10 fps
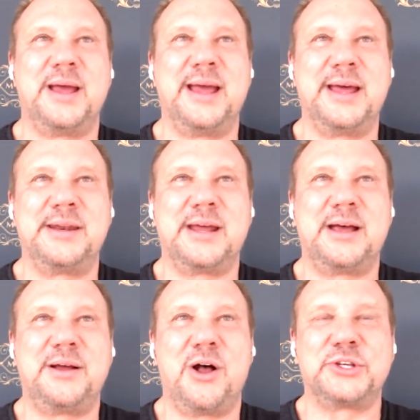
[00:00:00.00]
and
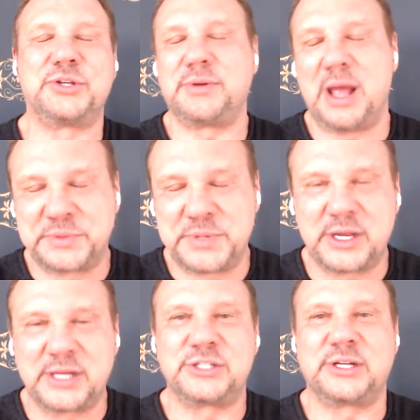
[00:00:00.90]
also it helps me
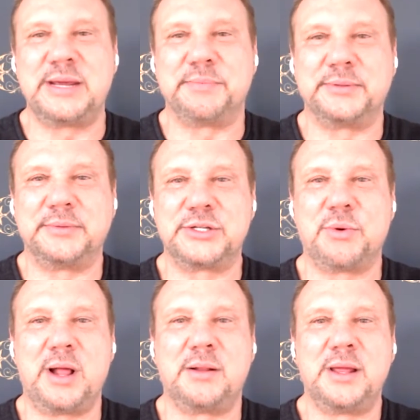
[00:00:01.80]
get to sleep as
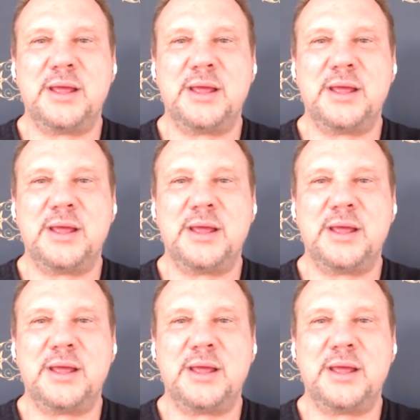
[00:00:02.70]
well.